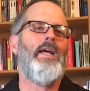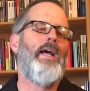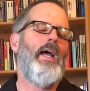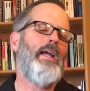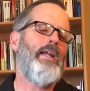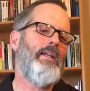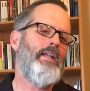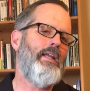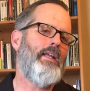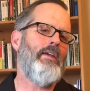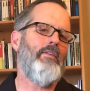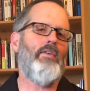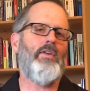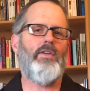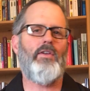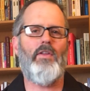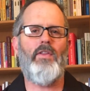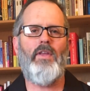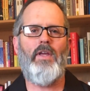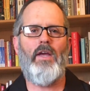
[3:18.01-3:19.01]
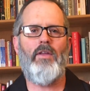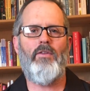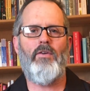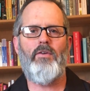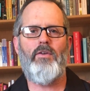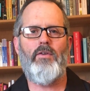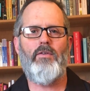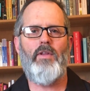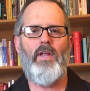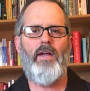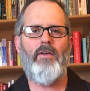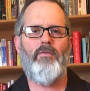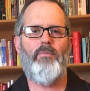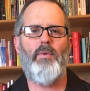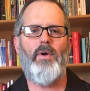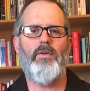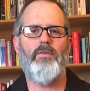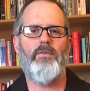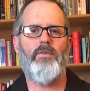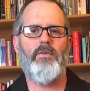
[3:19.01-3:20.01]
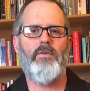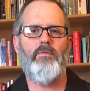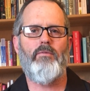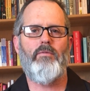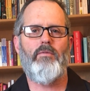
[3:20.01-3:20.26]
and give it to the other 2 lifeboats.